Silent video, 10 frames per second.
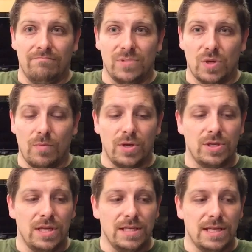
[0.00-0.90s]
so
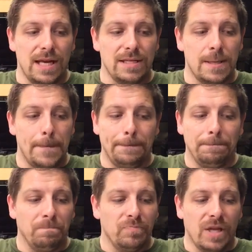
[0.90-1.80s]
much these days.
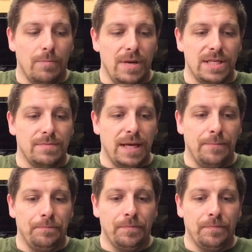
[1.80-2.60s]
Beats me.